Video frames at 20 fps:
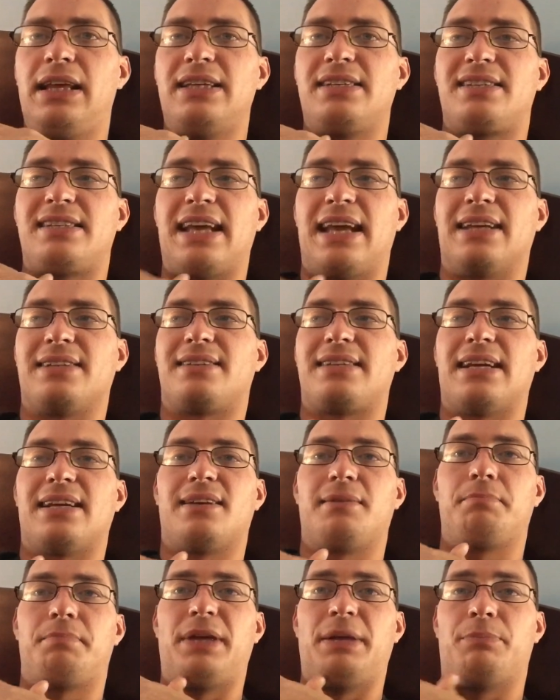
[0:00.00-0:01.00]
stance
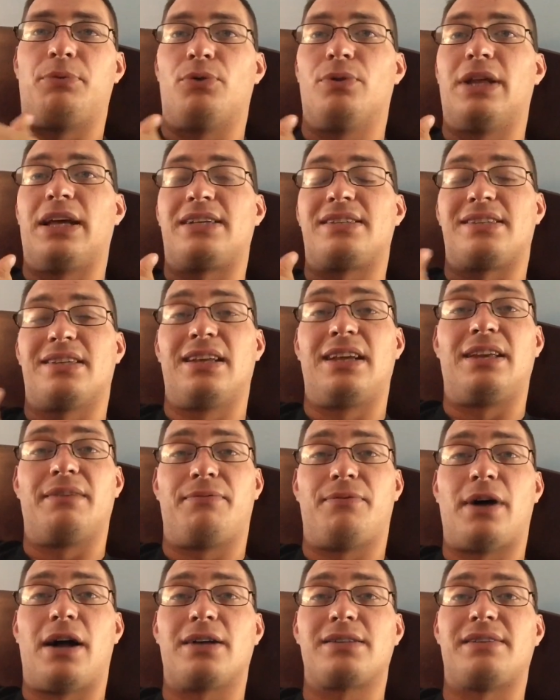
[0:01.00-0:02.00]
that people like Selena
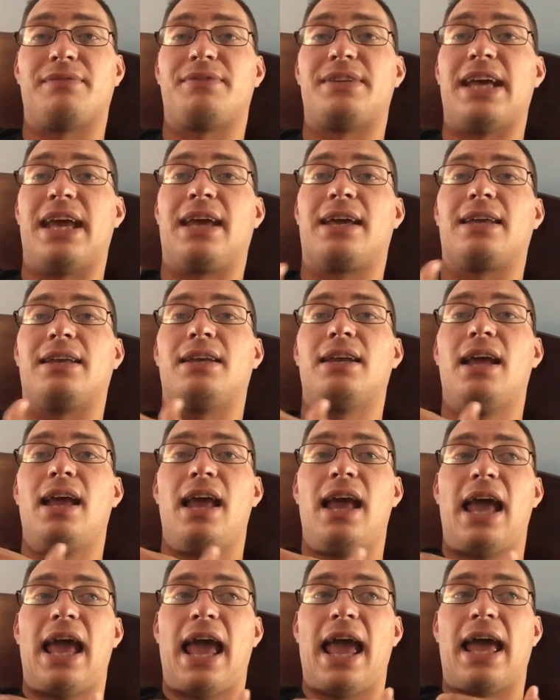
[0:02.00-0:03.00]
Fox have taken
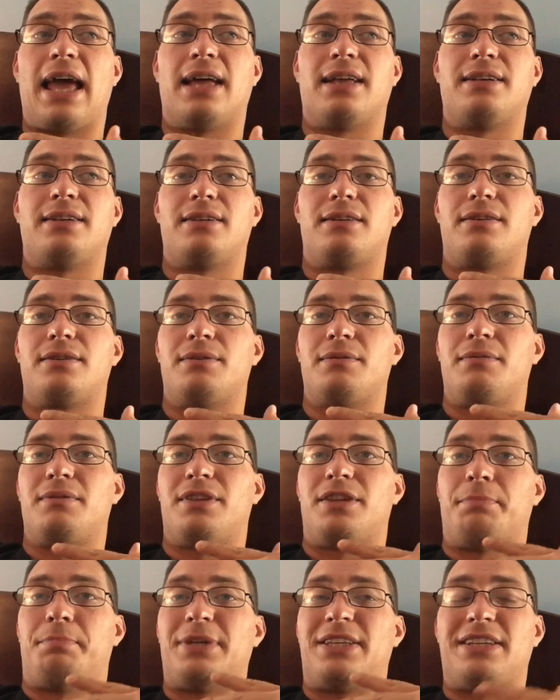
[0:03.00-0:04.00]
and
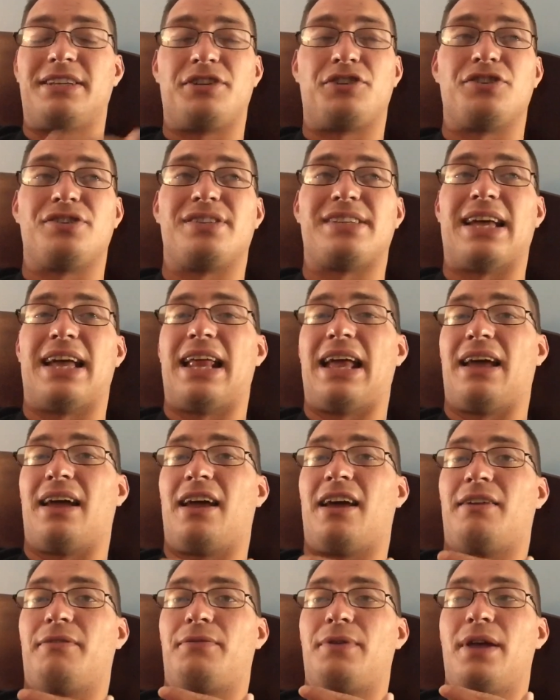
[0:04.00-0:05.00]
the petitions that
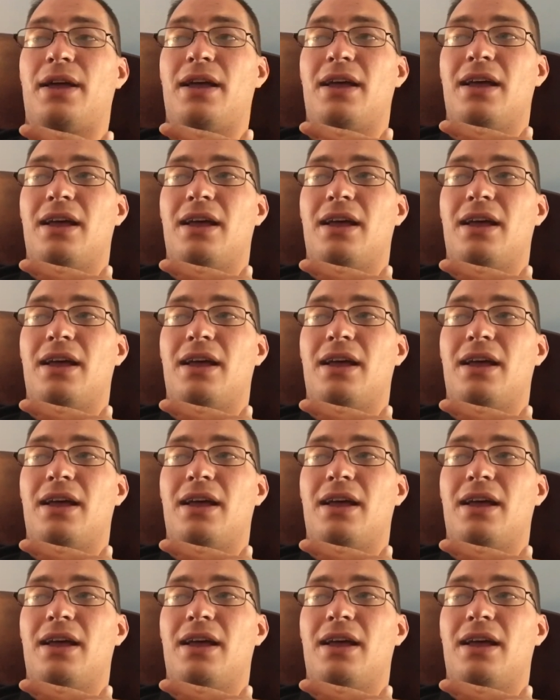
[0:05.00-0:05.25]
have